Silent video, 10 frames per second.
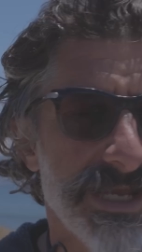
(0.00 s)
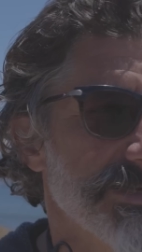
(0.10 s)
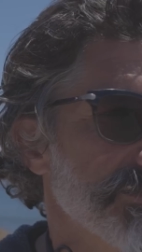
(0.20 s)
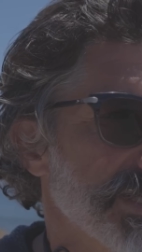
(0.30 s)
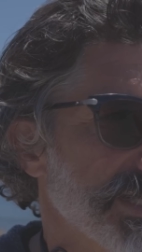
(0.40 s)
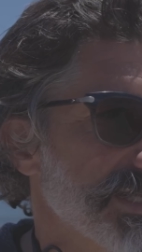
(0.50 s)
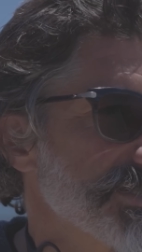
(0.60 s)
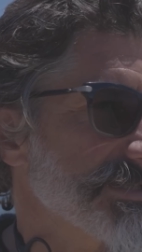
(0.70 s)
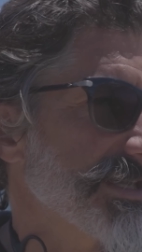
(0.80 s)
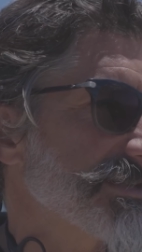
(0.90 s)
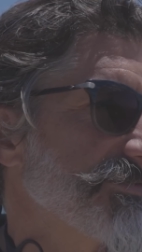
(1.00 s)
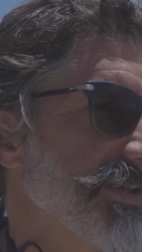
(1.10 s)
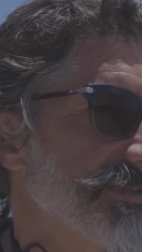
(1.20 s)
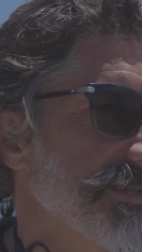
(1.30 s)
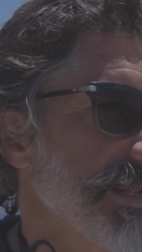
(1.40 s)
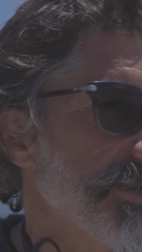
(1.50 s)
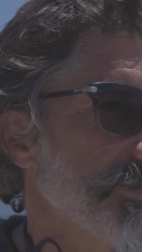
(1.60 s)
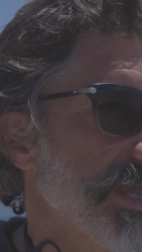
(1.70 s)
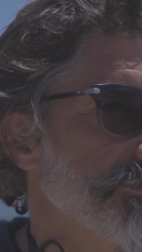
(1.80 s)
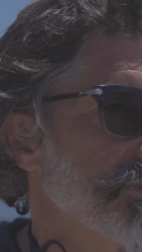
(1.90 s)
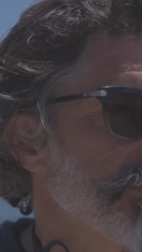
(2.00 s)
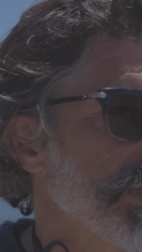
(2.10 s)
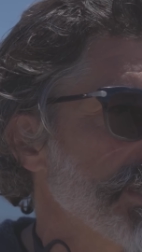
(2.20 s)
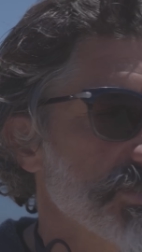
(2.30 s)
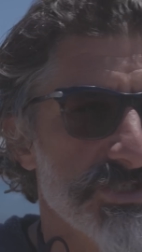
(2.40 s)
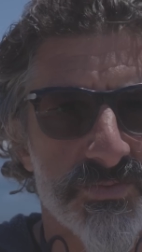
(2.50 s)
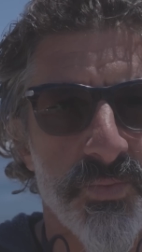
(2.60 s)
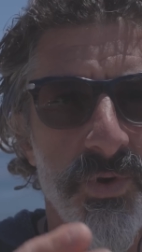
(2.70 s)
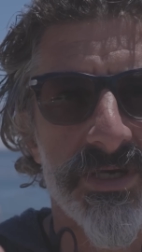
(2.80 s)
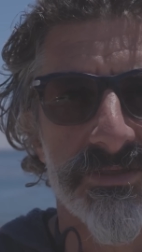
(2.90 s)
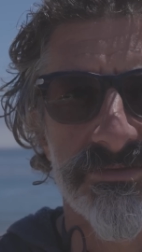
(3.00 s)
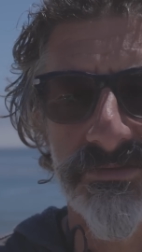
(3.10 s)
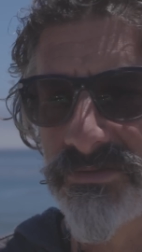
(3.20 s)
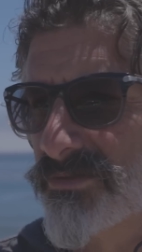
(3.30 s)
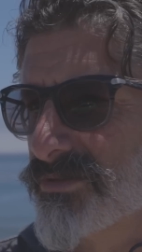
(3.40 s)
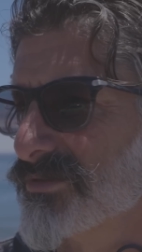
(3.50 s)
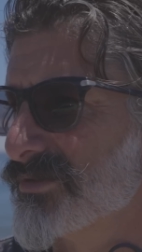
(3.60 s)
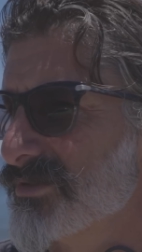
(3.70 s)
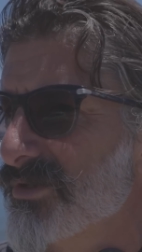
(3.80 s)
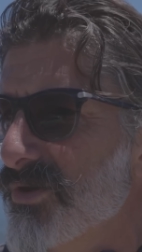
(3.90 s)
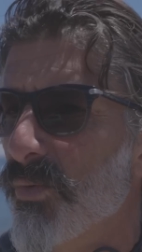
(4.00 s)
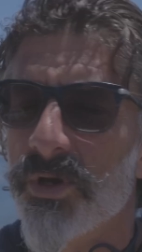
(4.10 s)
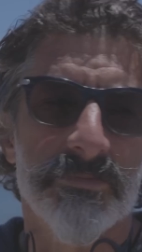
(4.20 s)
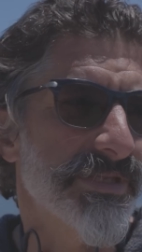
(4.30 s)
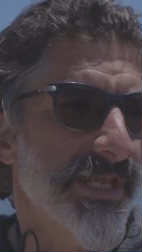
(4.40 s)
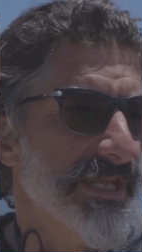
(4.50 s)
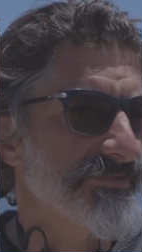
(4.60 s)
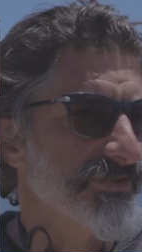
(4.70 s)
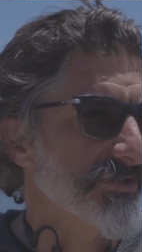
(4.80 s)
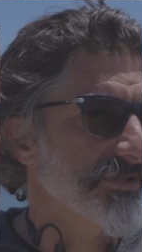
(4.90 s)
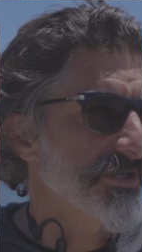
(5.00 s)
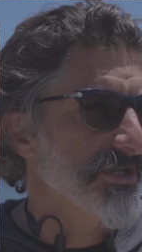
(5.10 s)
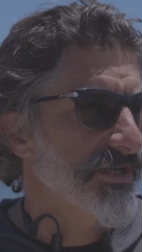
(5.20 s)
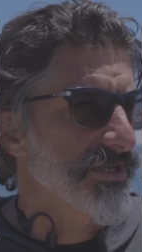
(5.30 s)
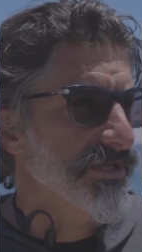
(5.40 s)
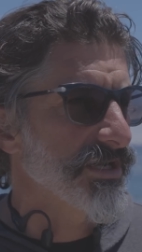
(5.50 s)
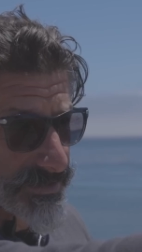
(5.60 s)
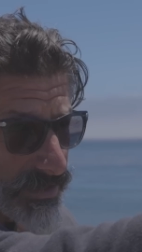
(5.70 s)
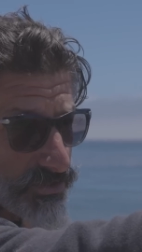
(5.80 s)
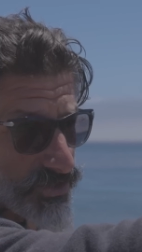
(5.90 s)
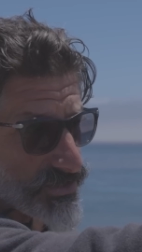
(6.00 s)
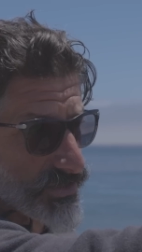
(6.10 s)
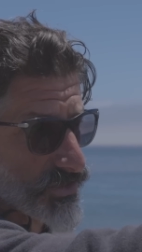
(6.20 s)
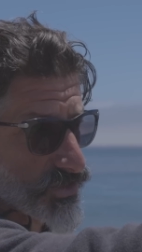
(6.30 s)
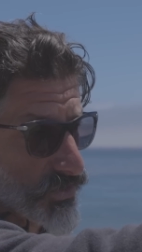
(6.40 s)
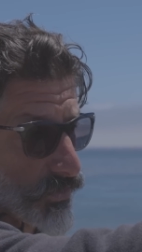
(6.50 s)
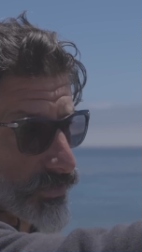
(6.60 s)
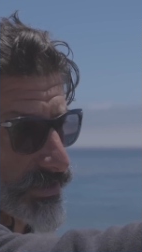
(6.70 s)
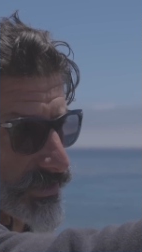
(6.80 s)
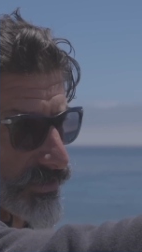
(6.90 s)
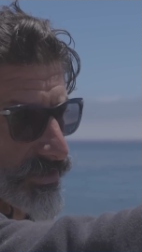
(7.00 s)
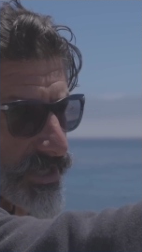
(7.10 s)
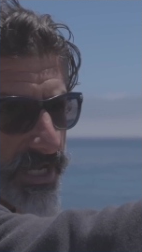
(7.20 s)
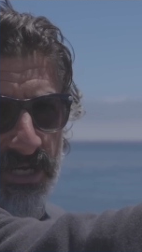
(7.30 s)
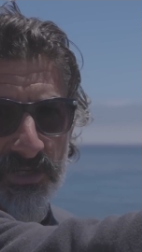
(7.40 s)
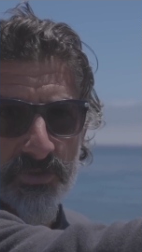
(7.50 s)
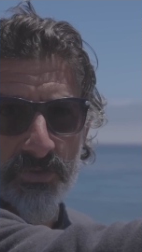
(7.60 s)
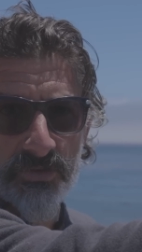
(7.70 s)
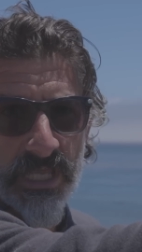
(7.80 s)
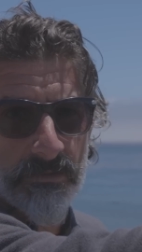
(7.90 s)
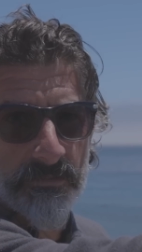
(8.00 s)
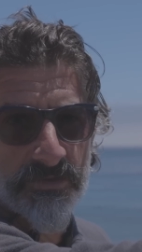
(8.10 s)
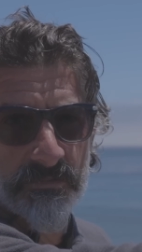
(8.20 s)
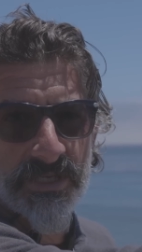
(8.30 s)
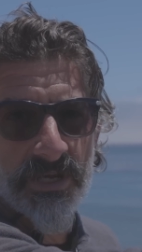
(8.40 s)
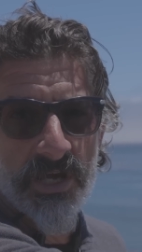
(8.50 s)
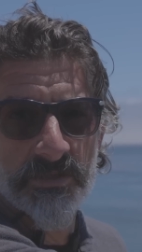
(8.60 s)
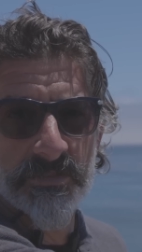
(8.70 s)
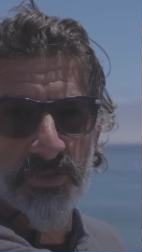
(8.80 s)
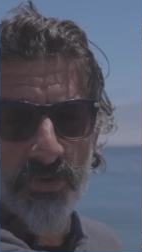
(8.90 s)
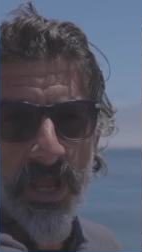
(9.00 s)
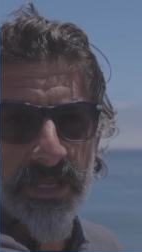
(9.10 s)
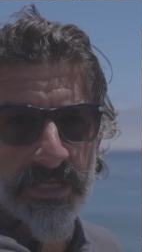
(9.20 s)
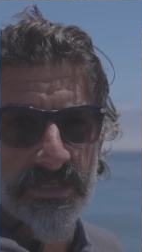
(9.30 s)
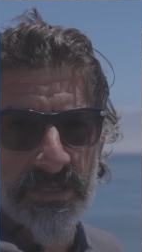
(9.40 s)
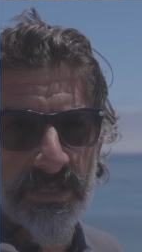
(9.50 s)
side of me, and I just like the fact that I don't have to be in just one, one behavior. I was just in a store here, and a girl came up to me and hugged me, crying